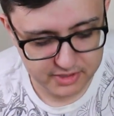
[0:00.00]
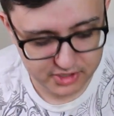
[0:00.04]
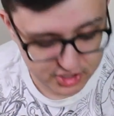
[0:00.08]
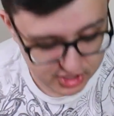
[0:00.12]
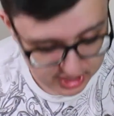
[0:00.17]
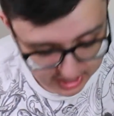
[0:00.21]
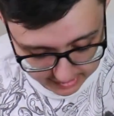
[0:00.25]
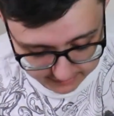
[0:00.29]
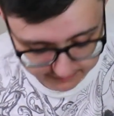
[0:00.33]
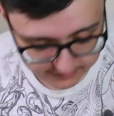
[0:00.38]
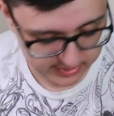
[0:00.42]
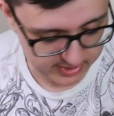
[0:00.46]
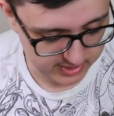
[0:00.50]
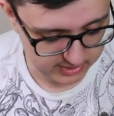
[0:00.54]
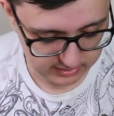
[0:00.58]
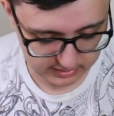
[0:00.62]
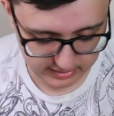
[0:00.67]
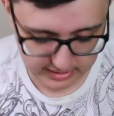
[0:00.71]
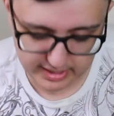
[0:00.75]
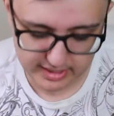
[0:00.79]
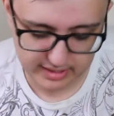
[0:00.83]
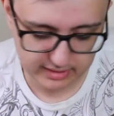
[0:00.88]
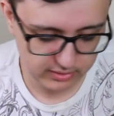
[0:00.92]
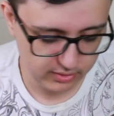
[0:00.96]

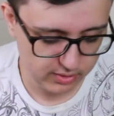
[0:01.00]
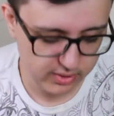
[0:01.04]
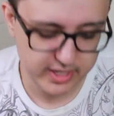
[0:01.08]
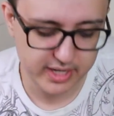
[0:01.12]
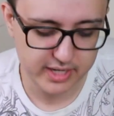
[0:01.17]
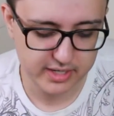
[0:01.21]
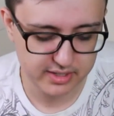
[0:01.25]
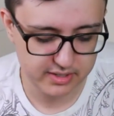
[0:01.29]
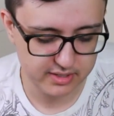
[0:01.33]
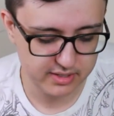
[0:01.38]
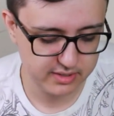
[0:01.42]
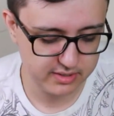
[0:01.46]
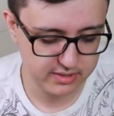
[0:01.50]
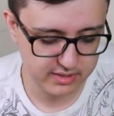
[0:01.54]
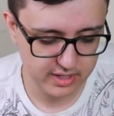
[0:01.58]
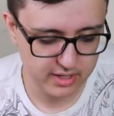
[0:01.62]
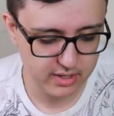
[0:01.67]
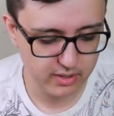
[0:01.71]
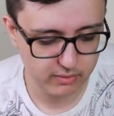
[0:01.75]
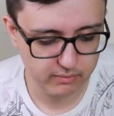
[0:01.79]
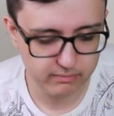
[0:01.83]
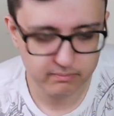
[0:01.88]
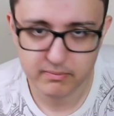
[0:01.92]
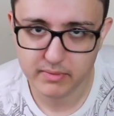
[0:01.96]
definitely look into this,
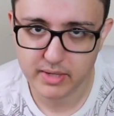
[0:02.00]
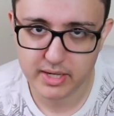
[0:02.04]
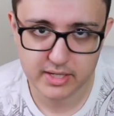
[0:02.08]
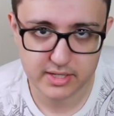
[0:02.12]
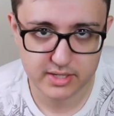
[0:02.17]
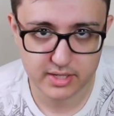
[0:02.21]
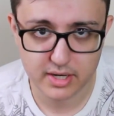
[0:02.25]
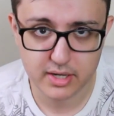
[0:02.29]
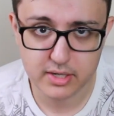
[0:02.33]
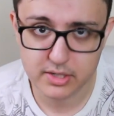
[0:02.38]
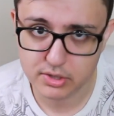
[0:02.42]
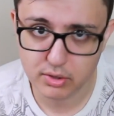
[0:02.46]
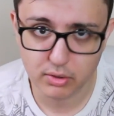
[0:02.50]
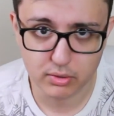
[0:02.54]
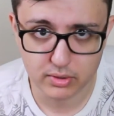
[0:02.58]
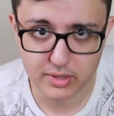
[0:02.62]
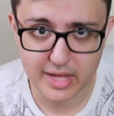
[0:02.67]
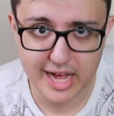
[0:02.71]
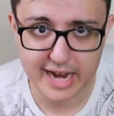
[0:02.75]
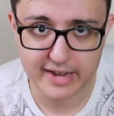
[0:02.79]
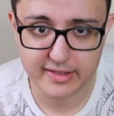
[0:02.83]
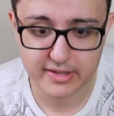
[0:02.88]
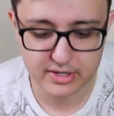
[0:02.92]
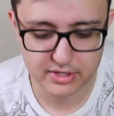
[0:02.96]
into a
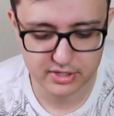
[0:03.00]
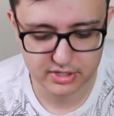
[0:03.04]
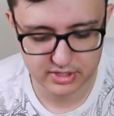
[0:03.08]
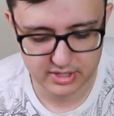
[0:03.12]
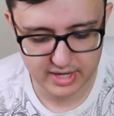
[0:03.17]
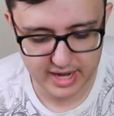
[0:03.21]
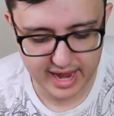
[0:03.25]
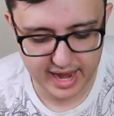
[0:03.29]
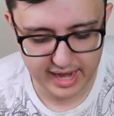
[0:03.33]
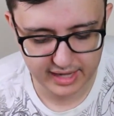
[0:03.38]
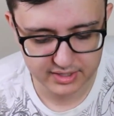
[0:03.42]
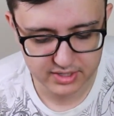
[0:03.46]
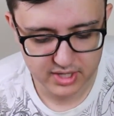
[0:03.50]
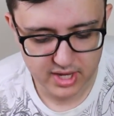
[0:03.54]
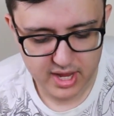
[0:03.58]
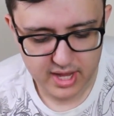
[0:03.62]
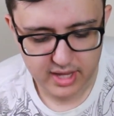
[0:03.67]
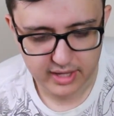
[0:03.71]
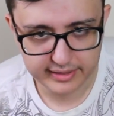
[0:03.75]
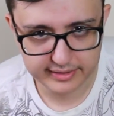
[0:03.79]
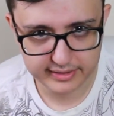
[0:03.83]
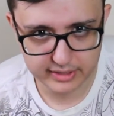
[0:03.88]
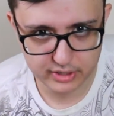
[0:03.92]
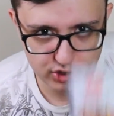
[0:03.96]
lot of these snacks.
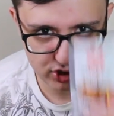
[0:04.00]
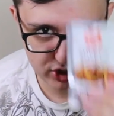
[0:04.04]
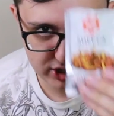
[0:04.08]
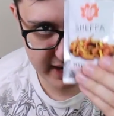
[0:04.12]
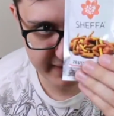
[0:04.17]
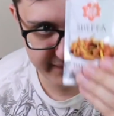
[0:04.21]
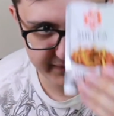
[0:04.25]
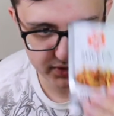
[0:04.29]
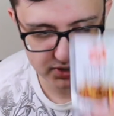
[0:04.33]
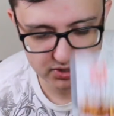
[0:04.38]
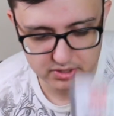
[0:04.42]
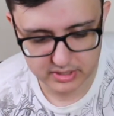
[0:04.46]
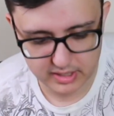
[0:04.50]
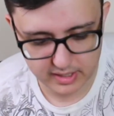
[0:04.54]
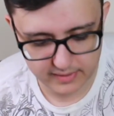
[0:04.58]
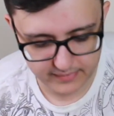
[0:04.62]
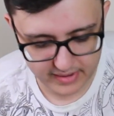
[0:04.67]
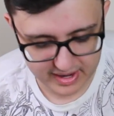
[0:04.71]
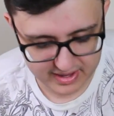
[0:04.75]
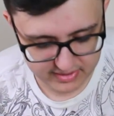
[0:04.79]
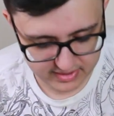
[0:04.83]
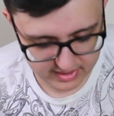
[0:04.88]
Like the Shefa stuff, I